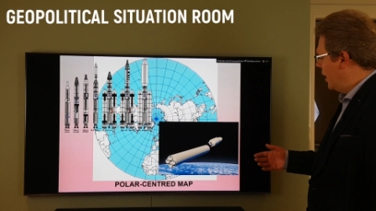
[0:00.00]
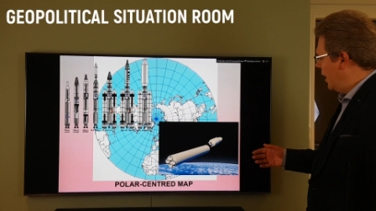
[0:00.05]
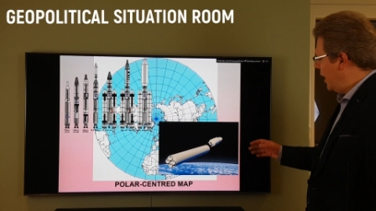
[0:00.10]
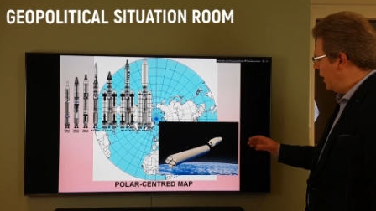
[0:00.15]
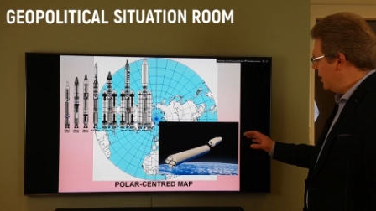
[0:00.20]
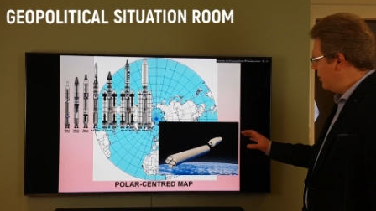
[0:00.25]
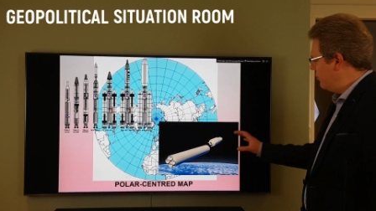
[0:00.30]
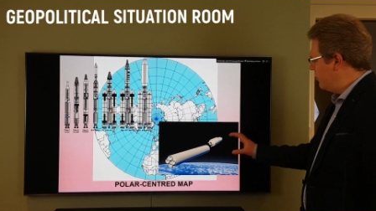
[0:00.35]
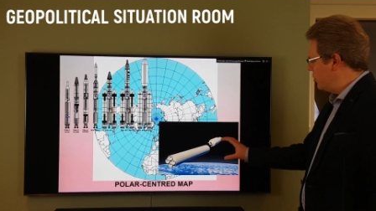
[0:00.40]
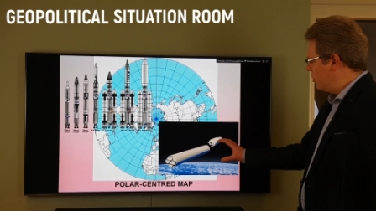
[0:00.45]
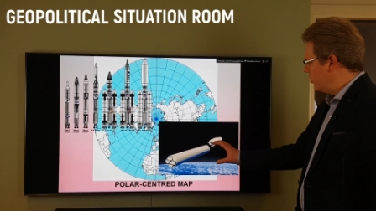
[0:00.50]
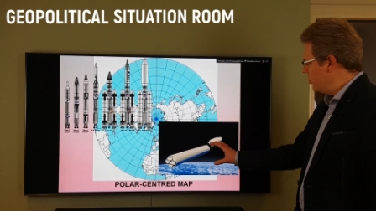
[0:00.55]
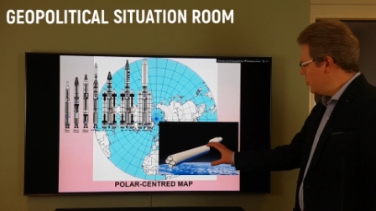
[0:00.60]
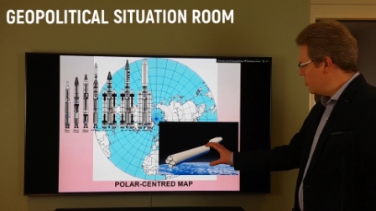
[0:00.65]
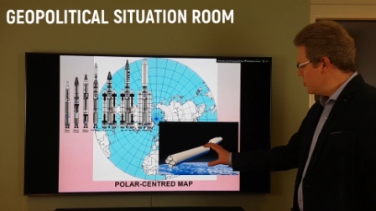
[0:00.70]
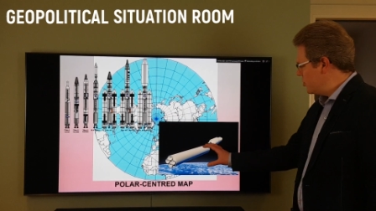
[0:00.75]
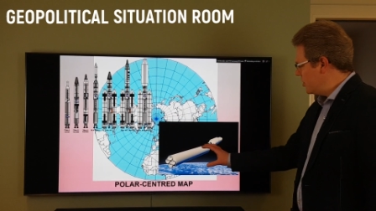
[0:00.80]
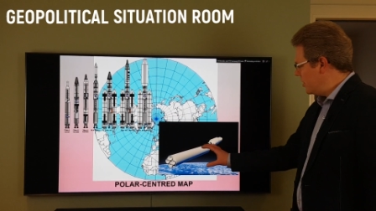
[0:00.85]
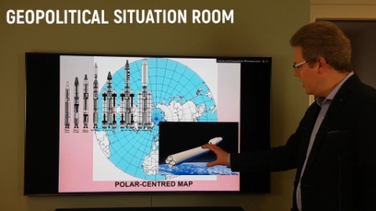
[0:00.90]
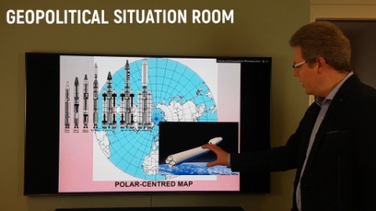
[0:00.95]
And of
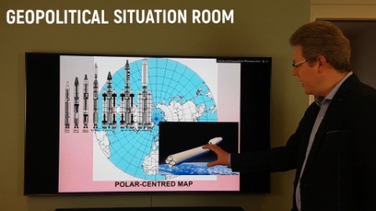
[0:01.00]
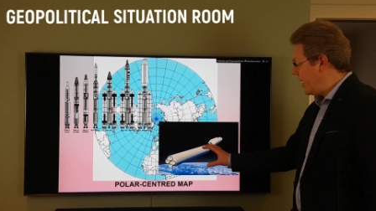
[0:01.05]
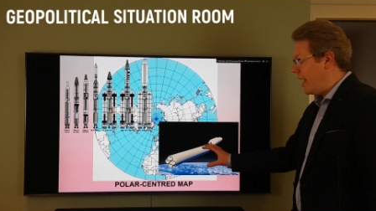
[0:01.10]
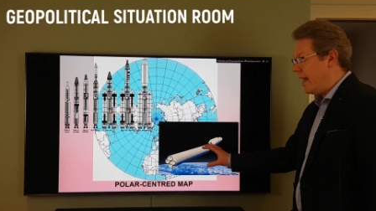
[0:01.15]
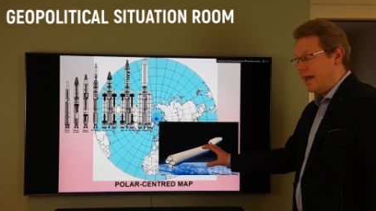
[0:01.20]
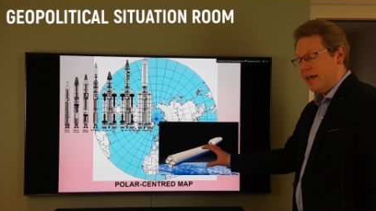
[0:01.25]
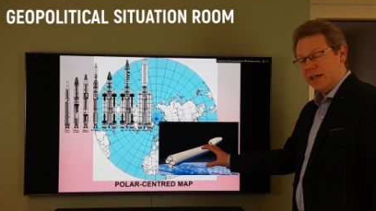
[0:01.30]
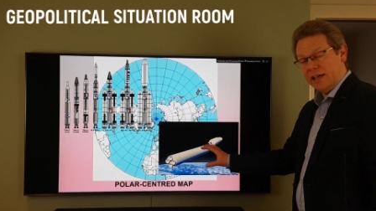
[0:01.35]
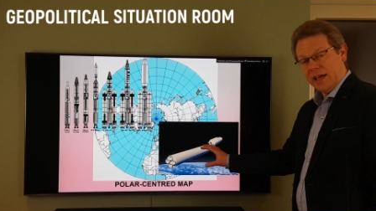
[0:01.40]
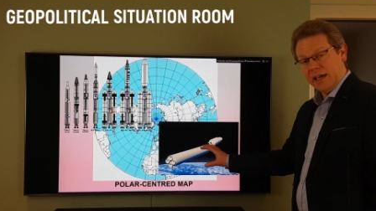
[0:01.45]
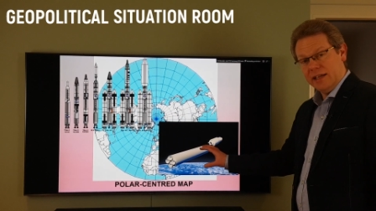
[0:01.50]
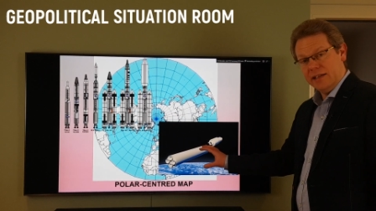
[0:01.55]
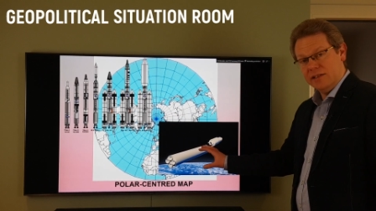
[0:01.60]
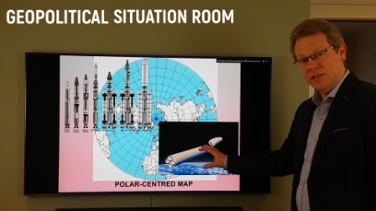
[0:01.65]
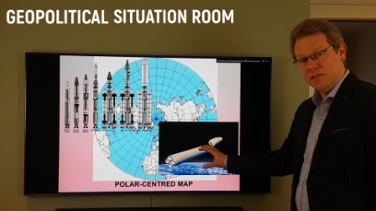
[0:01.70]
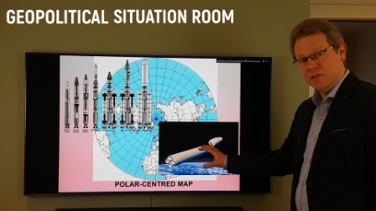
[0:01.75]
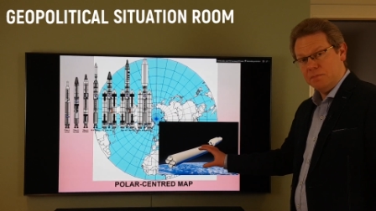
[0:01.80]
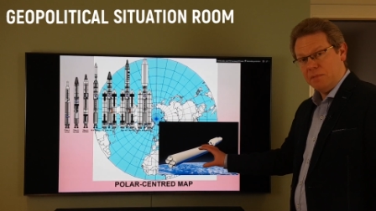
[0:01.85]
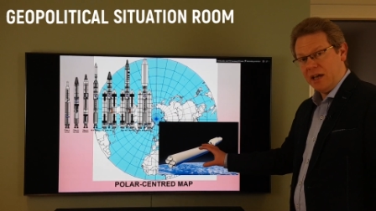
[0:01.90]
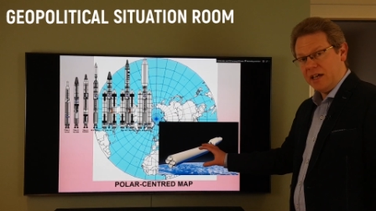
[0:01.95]
course, like in
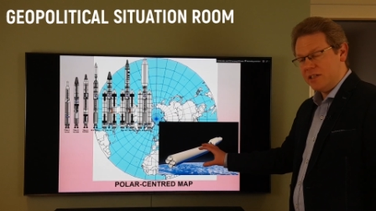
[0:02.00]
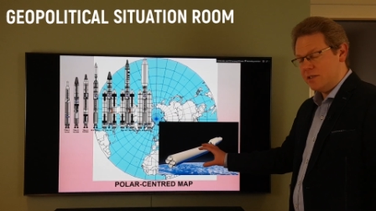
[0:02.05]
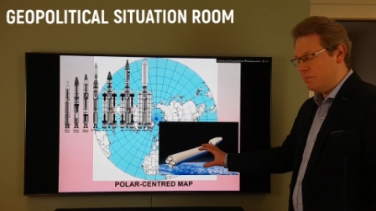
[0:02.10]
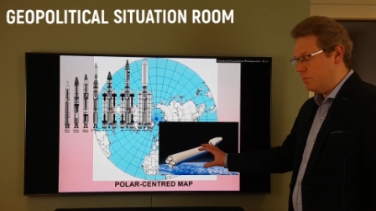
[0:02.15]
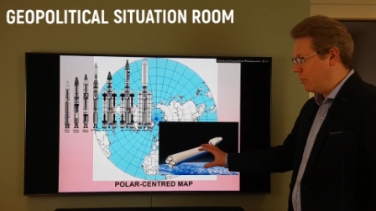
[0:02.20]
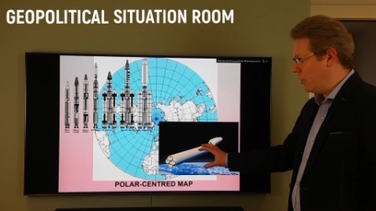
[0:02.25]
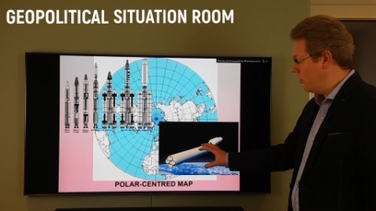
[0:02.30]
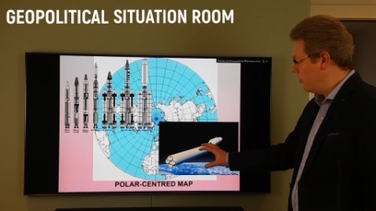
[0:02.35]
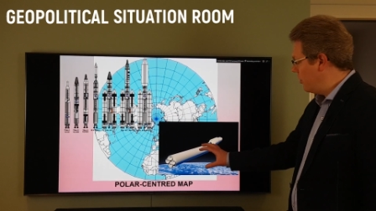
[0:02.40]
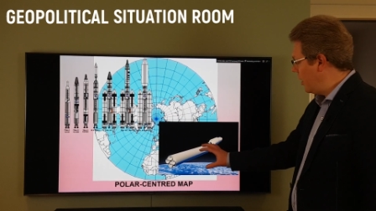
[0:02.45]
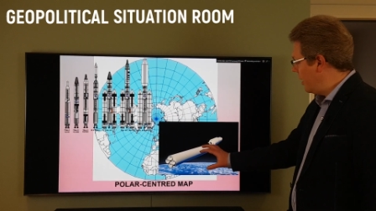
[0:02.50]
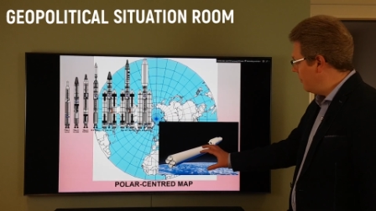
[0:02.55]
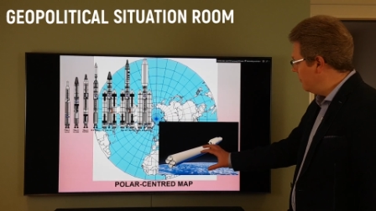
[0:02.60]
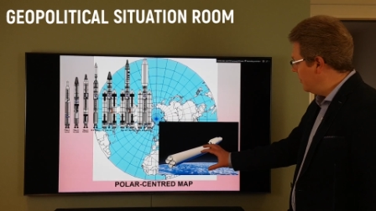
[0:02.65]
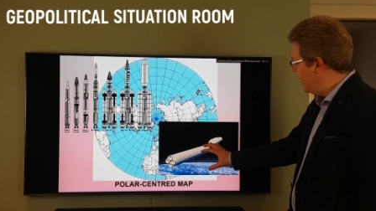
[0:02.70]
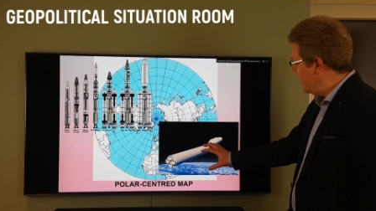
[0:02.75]
the space program